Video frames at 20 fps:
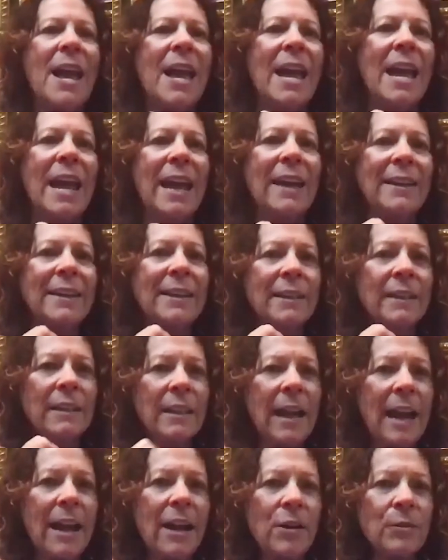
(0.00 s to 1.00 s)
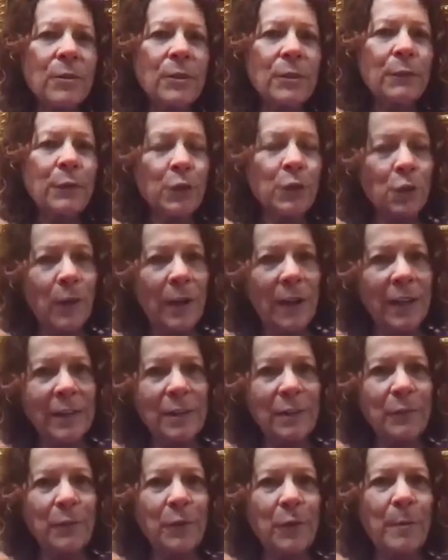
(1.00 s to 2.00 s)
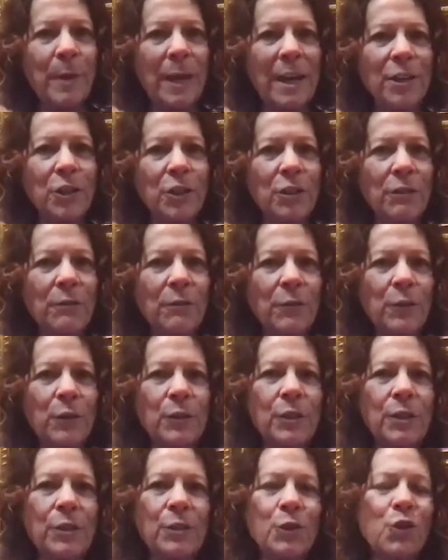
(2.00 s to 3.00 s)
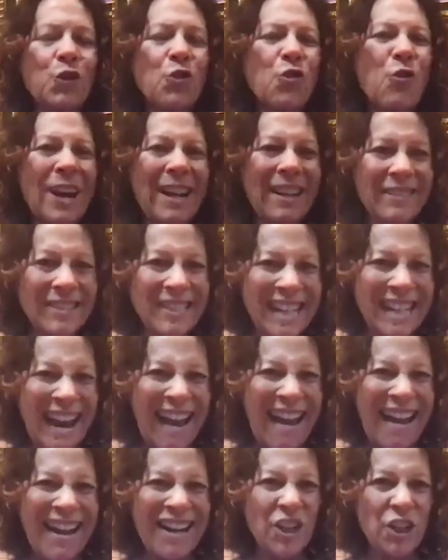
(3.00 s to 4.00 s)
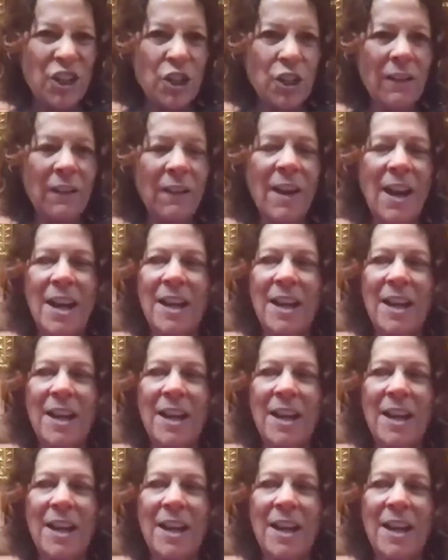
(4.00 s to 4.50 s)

and it allows for transformation versus transaction.